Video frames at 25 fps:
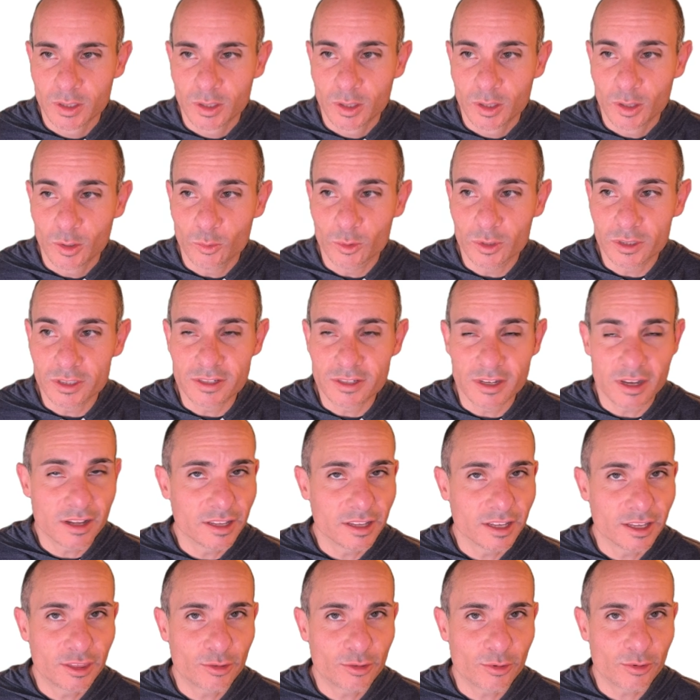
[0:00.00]
Will DALL-E
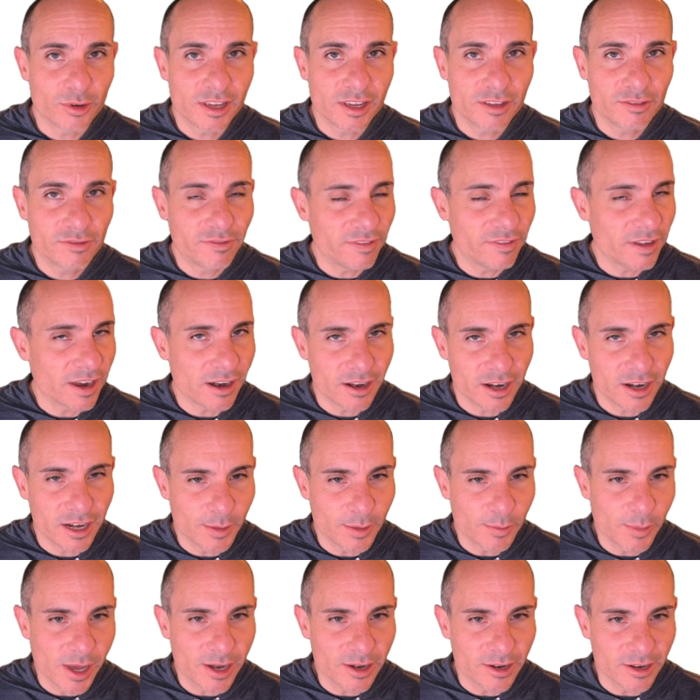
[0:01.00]
3 fare any
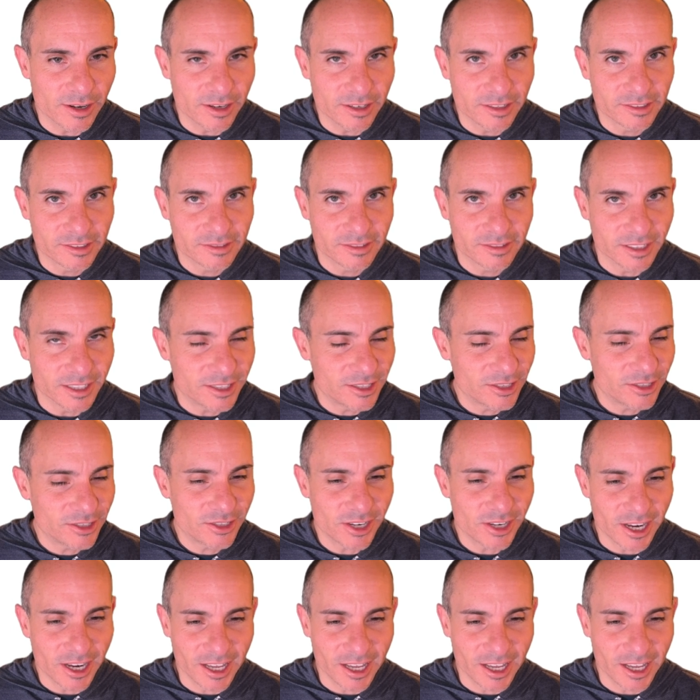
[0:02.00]
better? Let's check it